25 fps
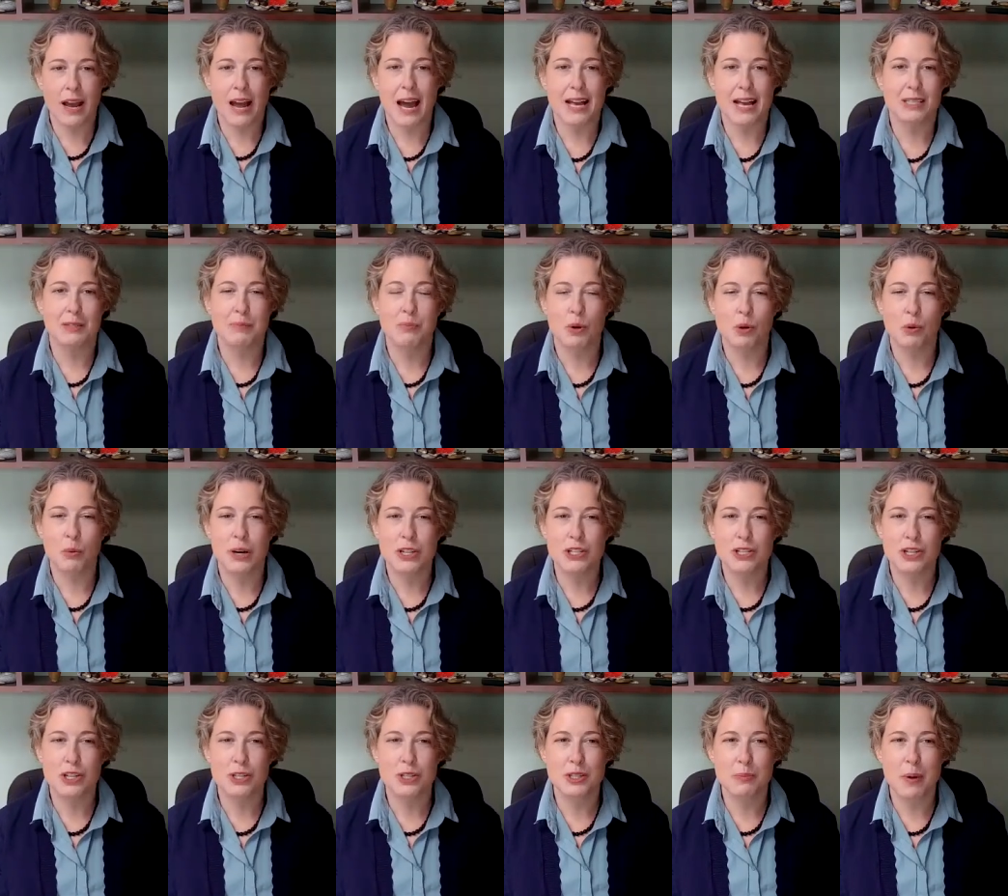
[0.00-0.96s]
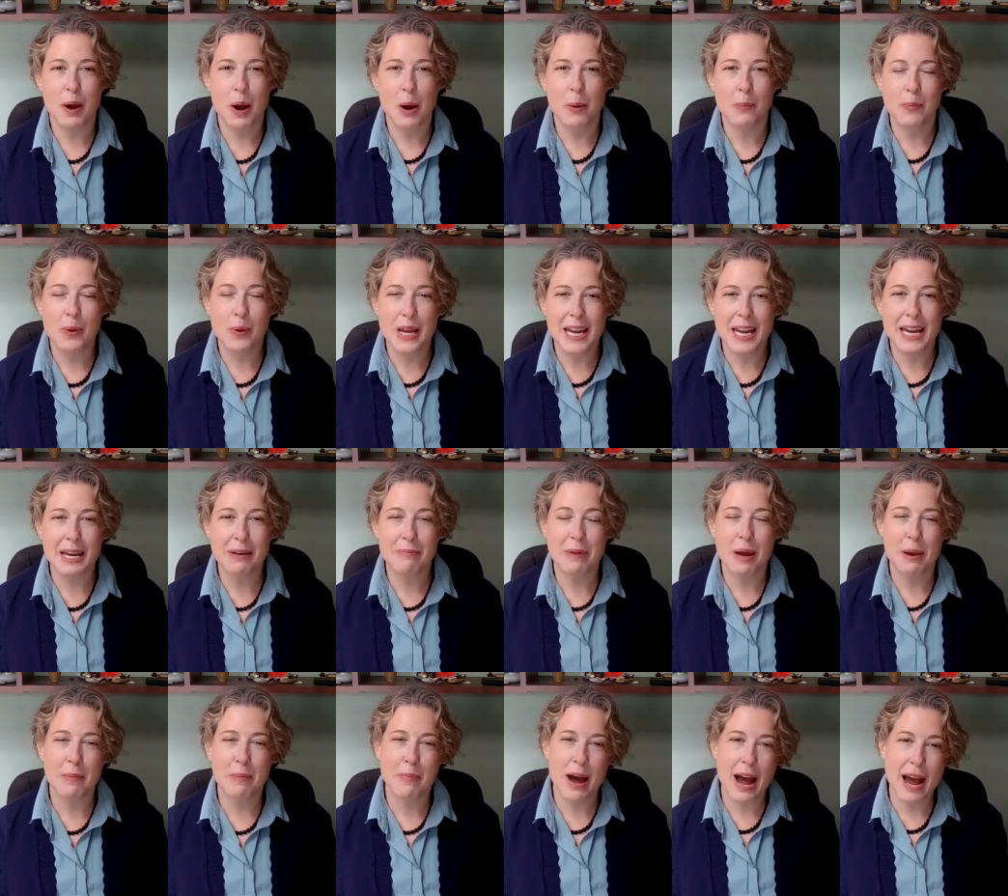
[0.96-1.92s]
ask more questions about me and
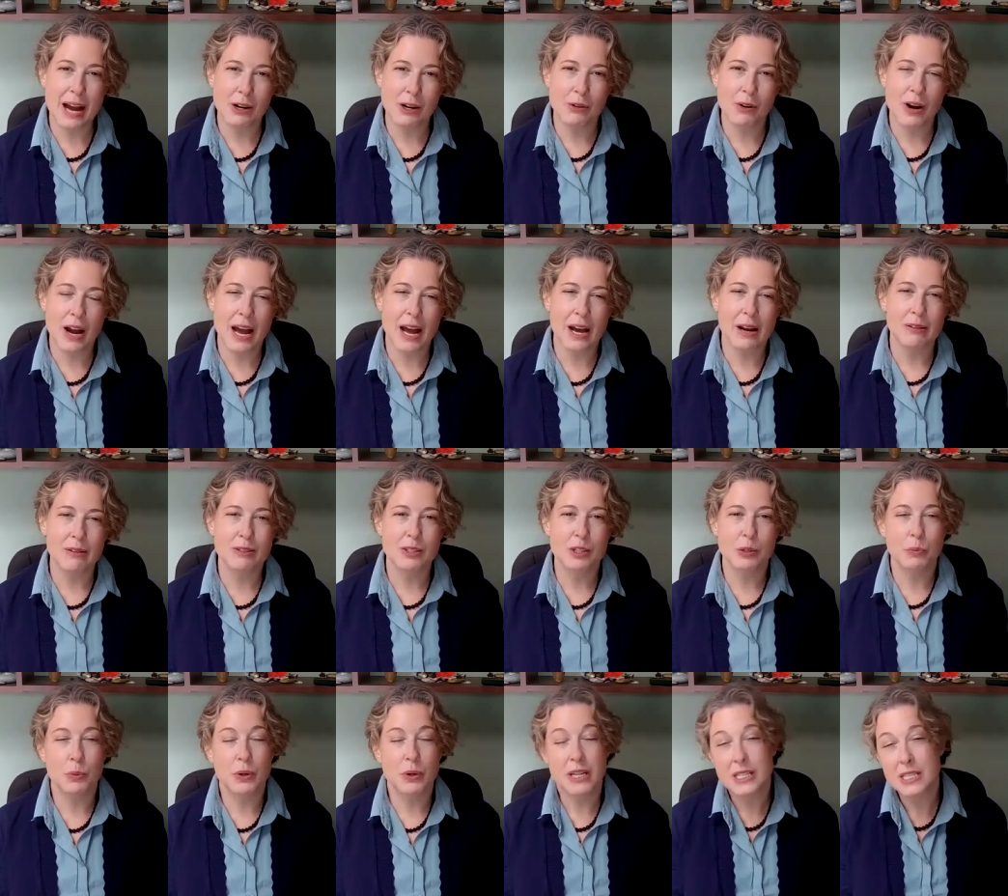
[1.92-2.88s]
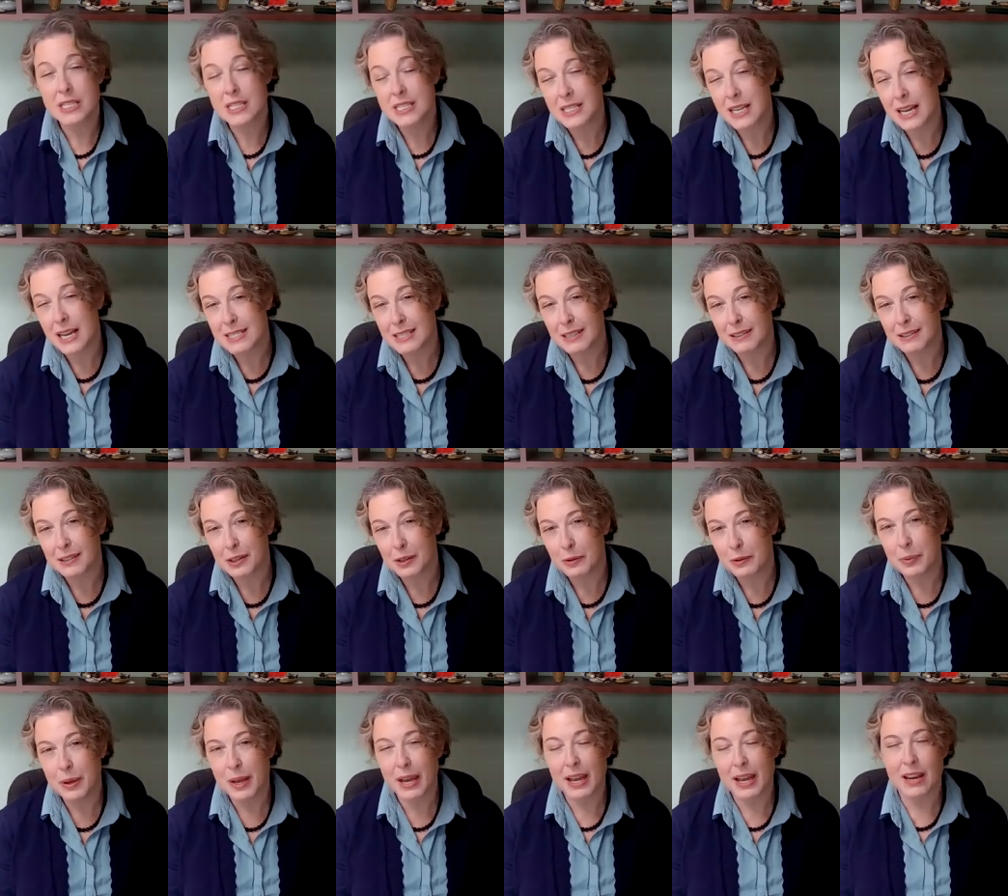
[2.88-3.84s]
my background, and we can discuss a
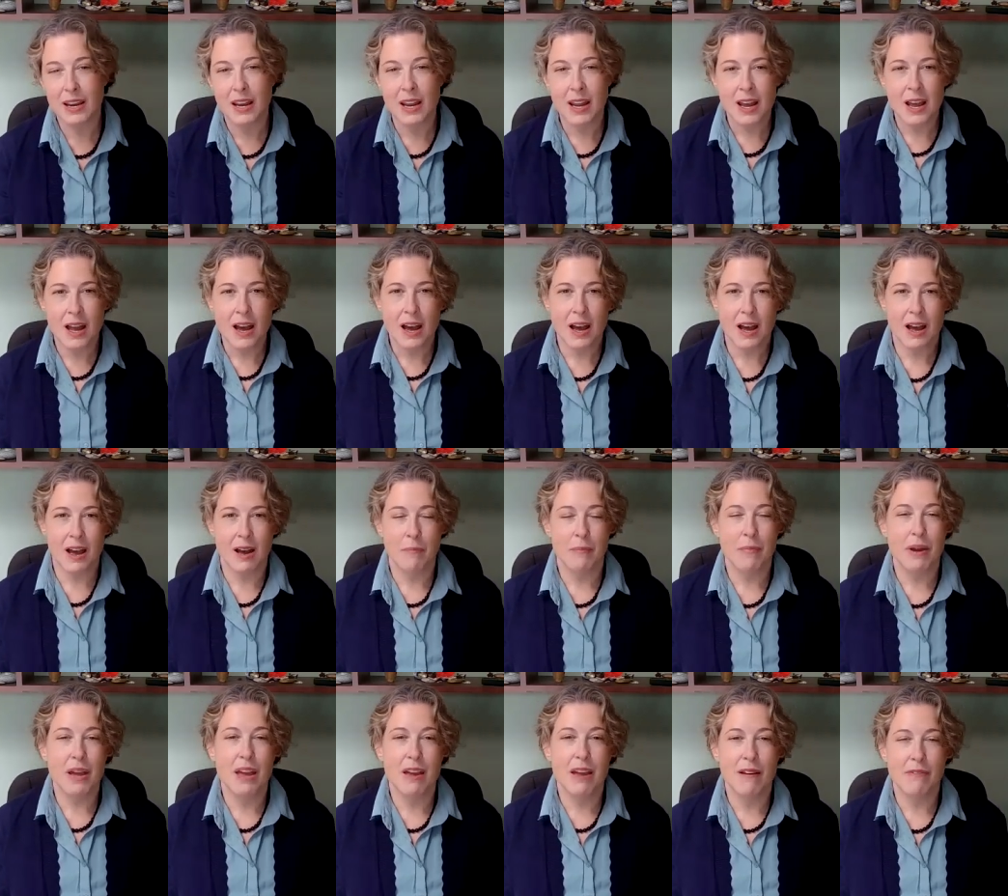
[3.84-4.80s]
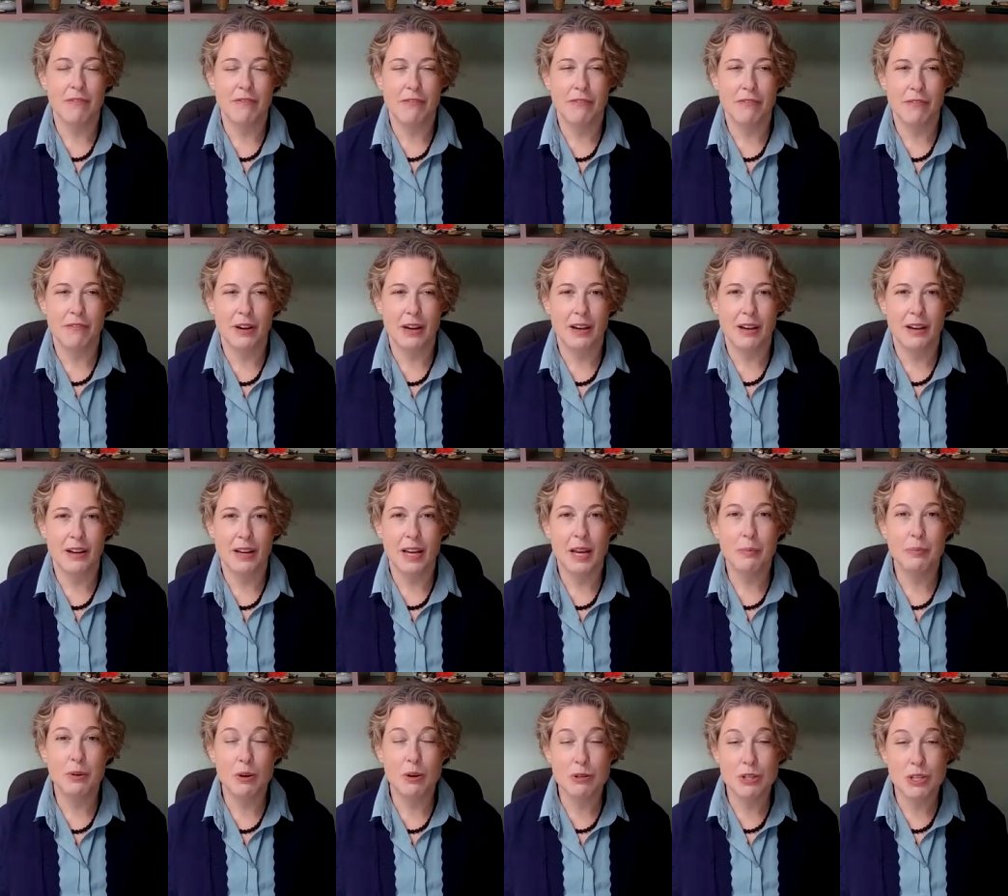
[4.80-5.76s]
little bit if
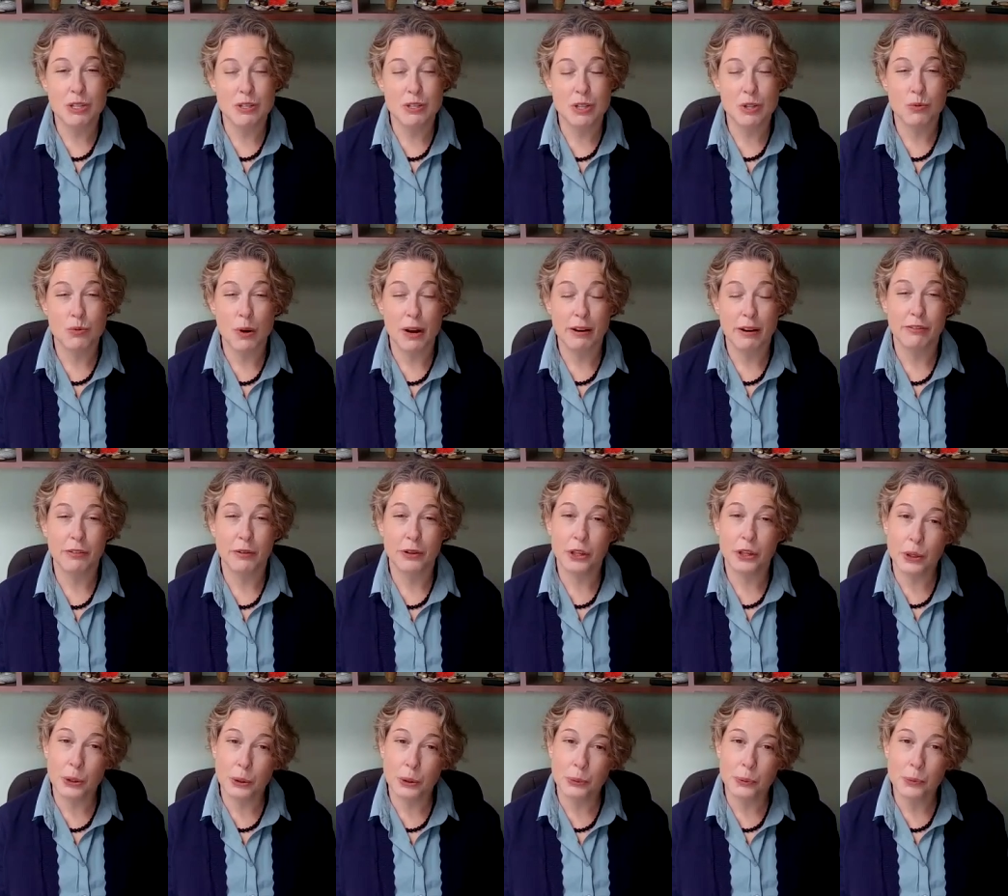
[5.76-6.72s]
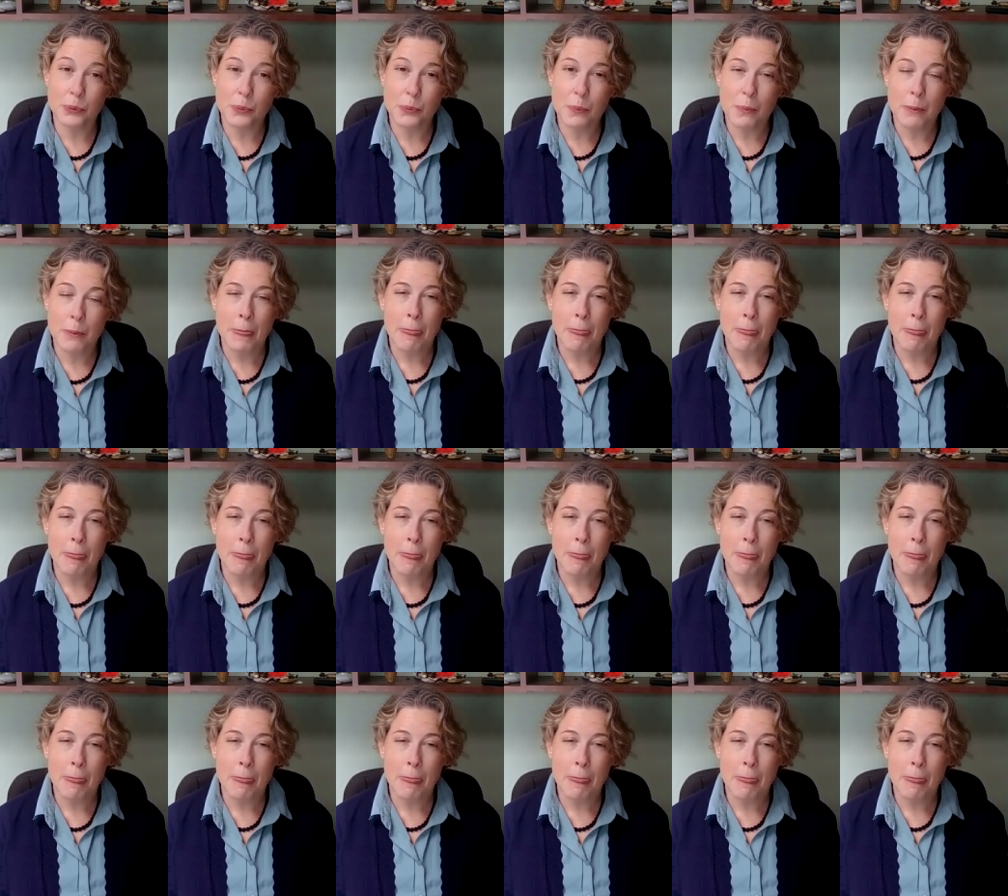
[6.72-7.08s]
hypnosis is right for you,